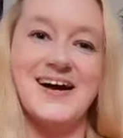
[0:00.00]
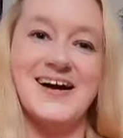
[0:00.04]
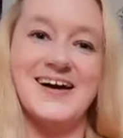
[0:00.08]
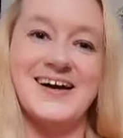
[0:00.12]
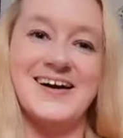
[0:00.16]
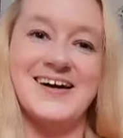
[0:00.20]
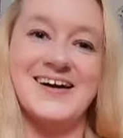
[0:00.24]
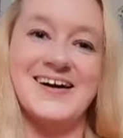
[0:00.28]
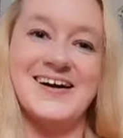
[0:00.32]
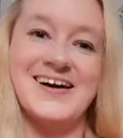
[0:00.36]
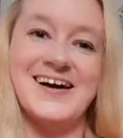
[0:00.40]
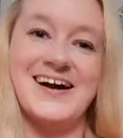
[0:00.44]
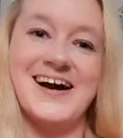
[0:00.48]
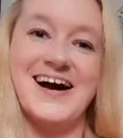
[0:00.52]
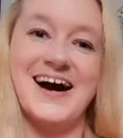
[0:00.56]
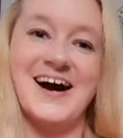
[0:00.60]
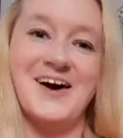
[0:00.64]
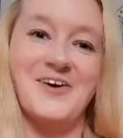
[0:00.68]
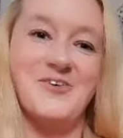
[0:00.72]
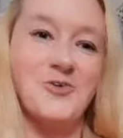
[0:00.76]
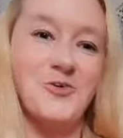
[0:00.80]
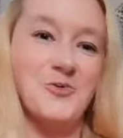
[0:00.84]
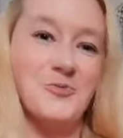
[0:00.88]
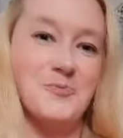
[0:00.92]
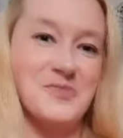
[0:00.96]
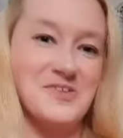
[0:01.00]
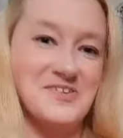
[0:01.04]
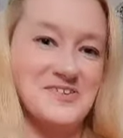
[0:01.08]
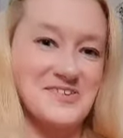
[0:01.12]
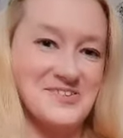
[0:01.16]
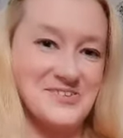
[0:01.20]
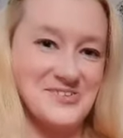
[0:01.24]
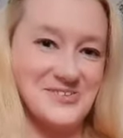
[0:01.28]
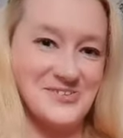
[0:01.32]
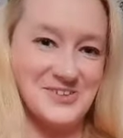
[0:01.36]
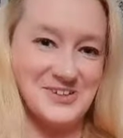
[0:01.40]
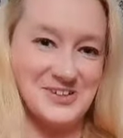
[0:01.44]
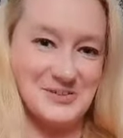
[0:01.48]
I hope this
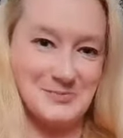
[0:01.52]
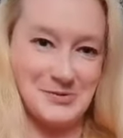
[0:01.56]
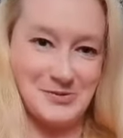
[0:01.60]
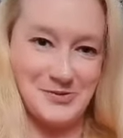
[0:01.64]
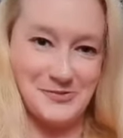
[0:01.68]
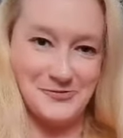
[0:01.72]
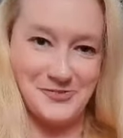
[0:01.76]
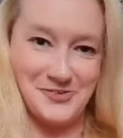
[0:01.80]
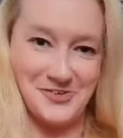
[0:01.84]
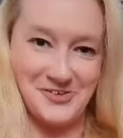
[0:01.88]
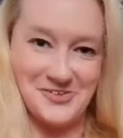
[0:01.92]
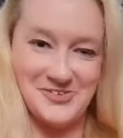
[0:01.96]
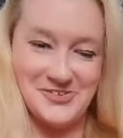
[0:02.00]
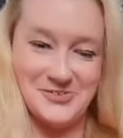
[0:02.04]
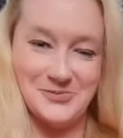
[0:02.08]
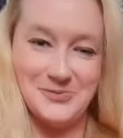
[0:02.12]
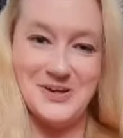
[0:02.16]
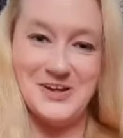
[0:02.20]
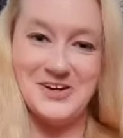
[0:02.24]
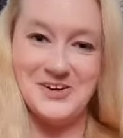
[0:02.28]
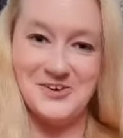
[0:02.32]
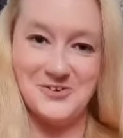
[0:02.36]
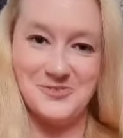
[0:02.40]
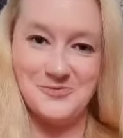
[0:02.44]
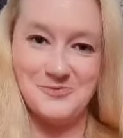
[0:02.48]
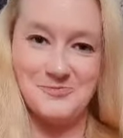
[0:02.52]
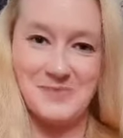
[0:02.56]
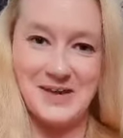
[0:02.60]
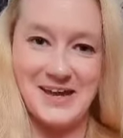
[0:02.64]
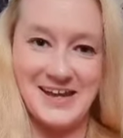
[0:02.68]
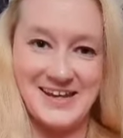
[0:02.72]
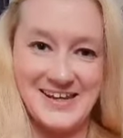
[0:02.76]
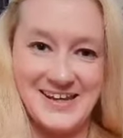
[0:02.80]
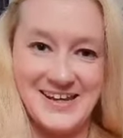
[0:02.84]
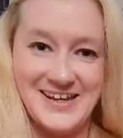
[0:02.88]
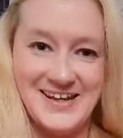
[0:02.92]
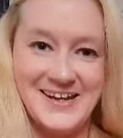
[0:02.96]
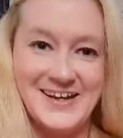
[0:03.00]
is going to be the first week of
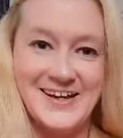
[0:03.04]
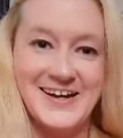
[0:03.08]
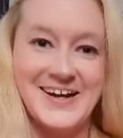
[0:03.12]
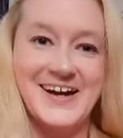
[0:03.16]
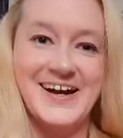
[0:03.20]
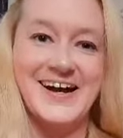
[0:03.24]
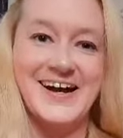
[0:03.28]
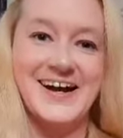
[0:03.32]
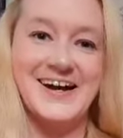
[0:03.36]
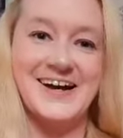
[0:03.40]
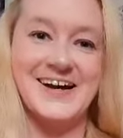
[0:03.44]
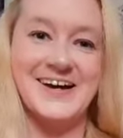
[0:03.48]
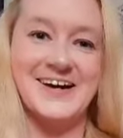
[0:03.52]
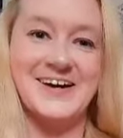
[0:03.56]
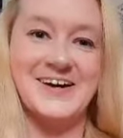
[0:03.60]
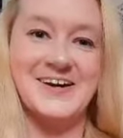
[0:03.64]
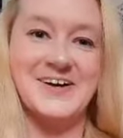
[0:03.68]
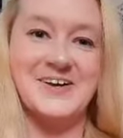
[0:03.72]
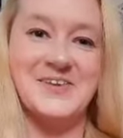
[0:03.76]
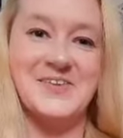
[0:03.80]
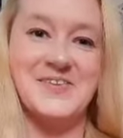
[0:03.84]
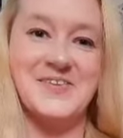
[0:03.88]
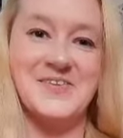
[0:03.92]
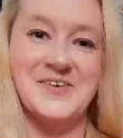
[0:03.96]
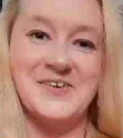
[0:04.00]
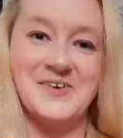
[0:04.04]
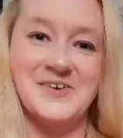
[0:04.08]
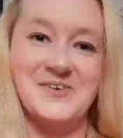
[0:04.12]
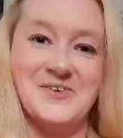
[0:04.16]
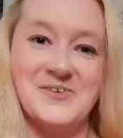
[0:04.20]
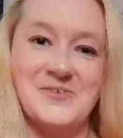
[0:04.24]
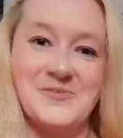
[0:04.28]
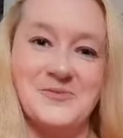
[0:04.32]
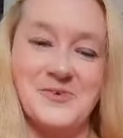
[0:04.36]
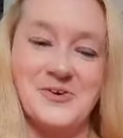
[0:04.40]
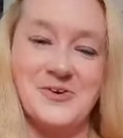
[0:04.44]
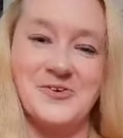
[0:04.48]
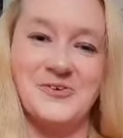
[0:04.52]
many that
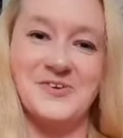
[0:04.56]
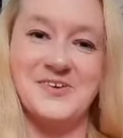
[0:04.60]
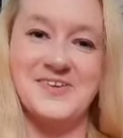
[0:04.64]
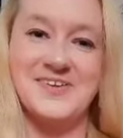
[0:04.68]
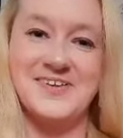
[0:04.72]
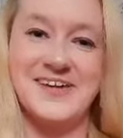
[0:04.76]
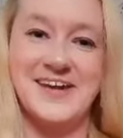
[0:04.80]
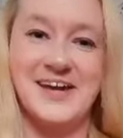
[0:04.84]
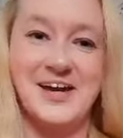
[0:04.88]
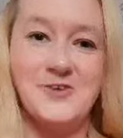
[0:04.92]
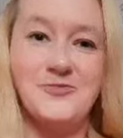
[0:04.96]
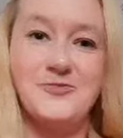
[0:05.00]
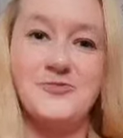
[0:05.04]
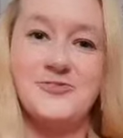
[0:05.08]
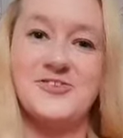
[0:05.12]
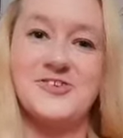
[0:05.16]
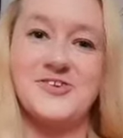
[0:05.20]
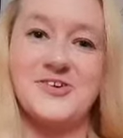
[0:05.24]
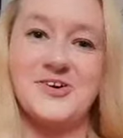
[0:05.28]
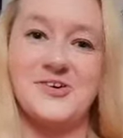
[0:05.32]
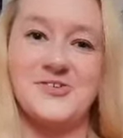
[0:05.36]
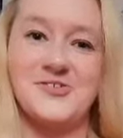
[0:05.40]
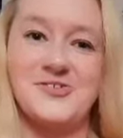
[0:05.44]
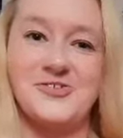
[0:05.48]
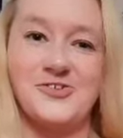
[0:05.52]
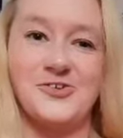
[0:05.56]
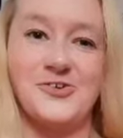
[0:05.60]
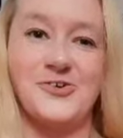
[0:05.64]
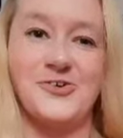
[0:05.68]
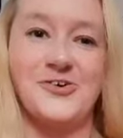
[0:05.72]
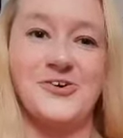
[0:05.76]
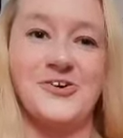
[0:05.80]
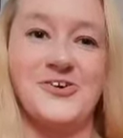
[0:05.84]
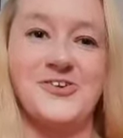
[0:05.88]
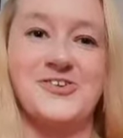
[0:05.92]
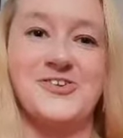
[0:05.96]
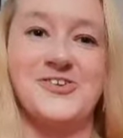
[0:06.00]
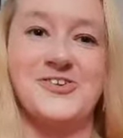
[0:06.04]
we're going to gift a
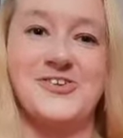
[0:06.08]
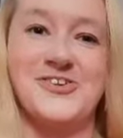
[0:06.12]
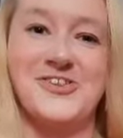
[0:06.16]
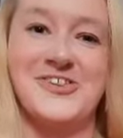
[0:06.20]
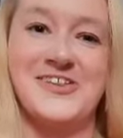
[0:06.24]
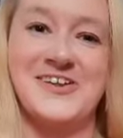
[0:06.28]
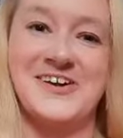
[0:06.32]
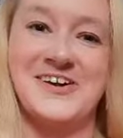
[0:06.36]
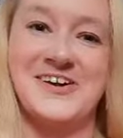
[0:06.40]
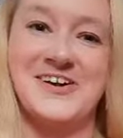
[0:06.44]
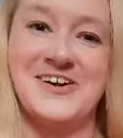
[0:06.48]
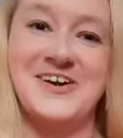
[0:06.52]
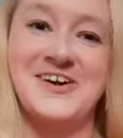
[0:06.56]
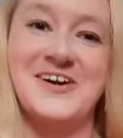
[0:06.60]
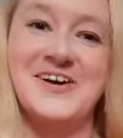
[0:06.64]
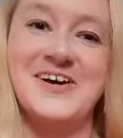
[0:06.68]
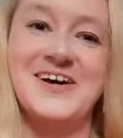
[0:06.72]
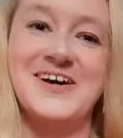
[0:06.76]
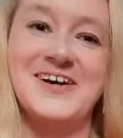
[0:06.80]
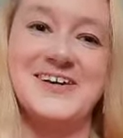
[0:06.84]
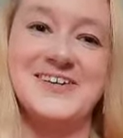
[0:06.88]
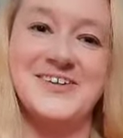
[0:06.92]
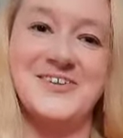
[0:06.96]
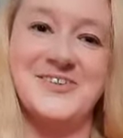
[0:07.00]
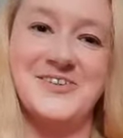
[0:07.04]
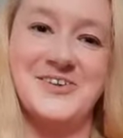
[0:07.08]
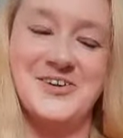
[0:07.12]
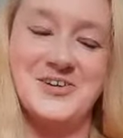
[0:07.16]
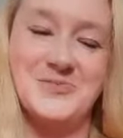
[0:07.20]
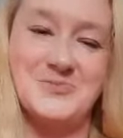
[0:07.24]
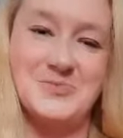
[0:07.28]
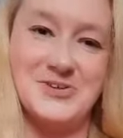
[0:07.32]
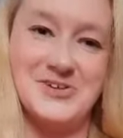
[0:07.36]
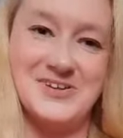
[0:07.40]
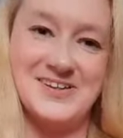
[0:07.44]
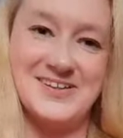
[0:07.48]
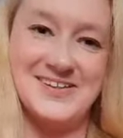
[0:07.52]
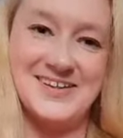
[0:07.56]
song to the
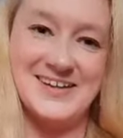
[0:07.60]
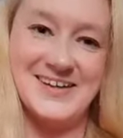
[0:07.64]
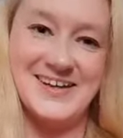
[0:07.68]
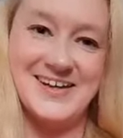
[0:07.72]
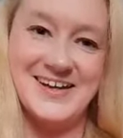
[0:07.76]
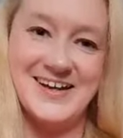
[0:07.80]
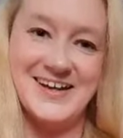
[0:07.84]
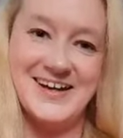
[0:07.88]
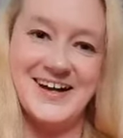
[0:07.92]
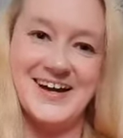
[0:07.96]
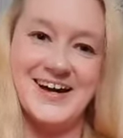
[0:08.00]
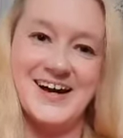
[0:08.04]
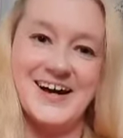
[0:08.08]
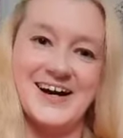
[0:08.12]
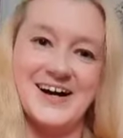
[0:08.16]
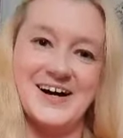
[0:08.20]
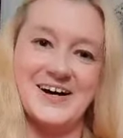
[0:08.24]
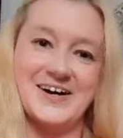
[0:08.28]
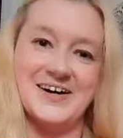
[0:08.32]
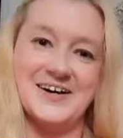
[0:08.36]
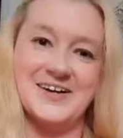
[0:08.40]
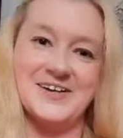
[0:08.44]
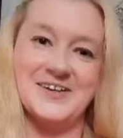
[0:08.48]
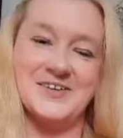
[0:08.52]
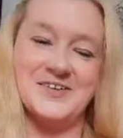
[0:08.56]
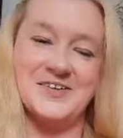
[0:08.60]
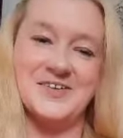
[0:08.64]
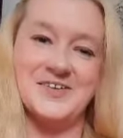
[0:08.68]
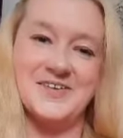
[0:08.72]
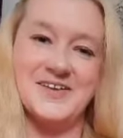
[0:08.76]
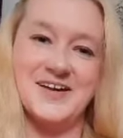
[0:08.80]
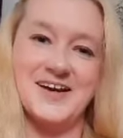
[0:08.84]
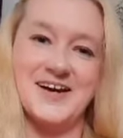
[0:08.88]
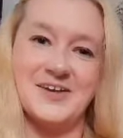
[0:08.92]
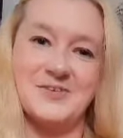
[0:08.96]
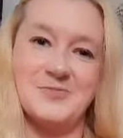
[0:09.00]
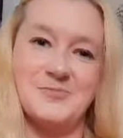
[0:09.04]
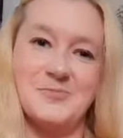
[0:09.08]
community and
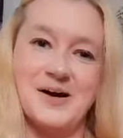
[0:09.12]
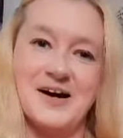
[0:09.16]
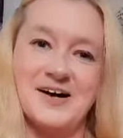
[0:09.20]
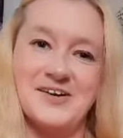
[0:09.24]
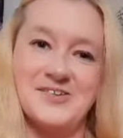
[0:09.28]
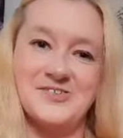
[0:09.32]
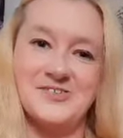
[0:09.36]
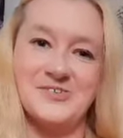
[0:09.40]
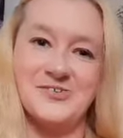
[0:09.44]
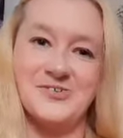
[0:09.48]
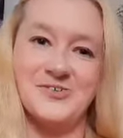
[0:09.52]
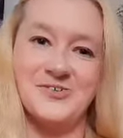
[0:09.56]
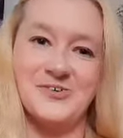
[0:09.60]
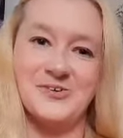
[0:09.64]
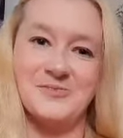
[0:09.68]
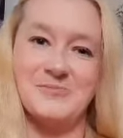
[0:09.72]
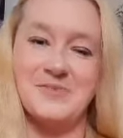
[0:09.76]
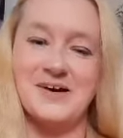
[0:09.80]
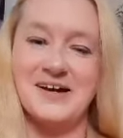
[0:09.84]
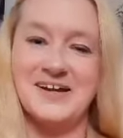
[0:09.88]
pass it on.